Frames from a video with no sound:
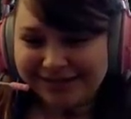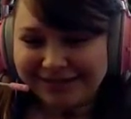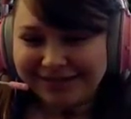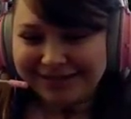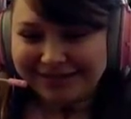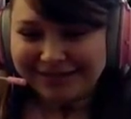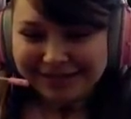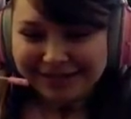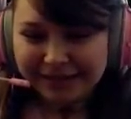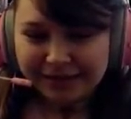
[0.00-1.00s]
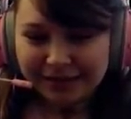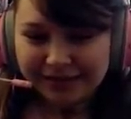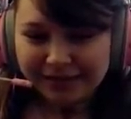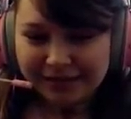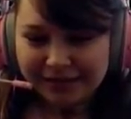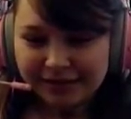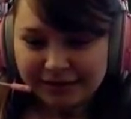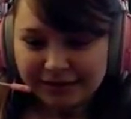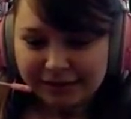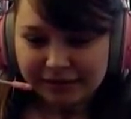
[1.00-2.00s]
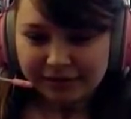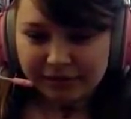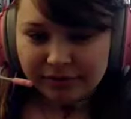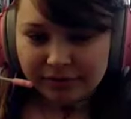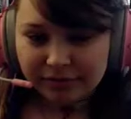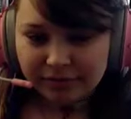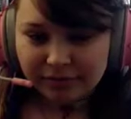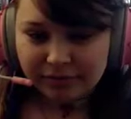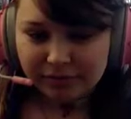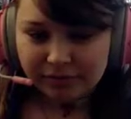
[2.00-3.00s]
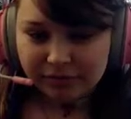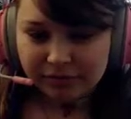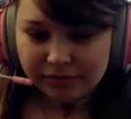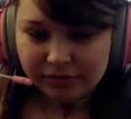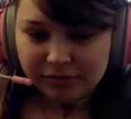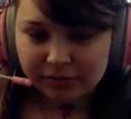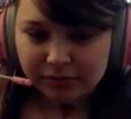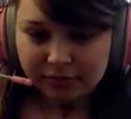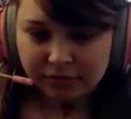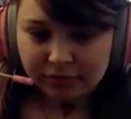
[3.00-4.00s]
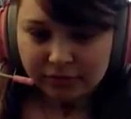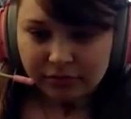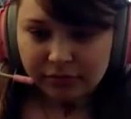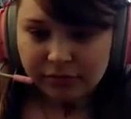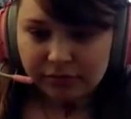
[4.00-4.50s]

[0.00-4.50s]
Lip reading: (no one is talking)